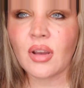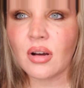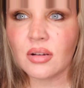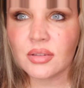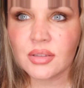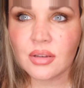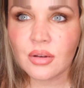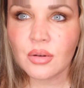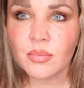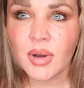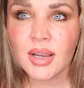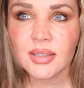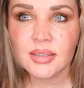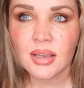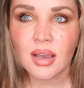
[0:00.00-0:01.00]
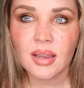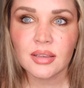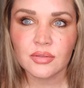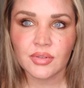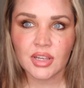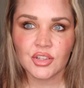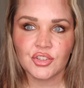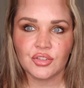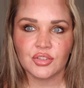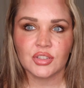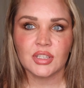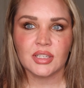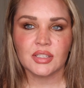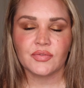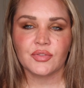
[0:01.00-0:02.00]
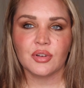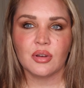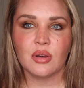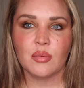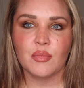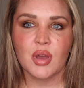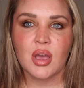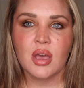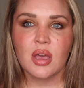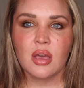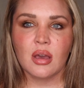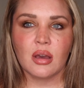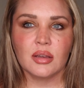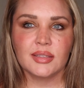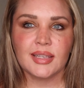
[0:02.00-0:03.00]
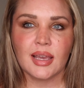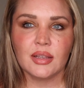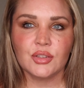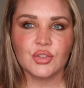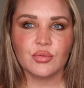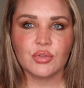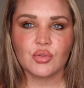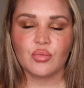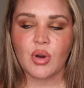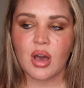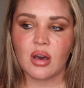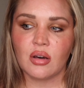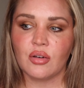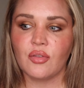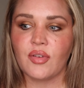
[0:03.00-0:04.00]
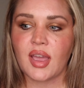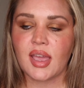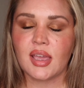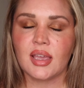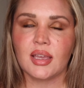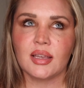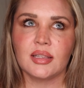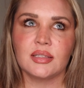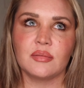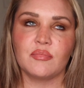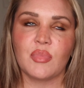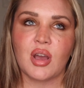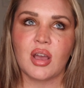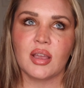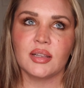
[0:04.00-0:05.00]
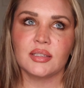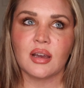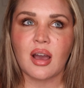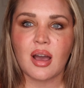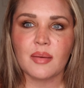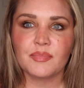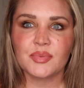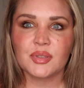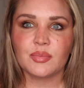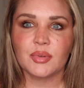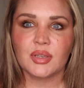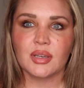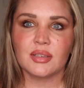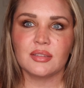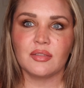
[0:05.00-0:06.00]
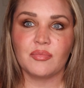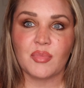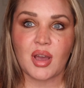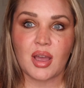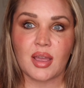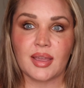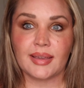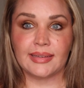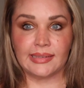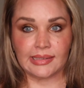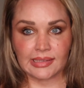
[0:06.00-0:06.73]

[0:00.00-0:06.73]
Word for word: Also, my size range usually is from a ten to a twelve, and my tops, because of my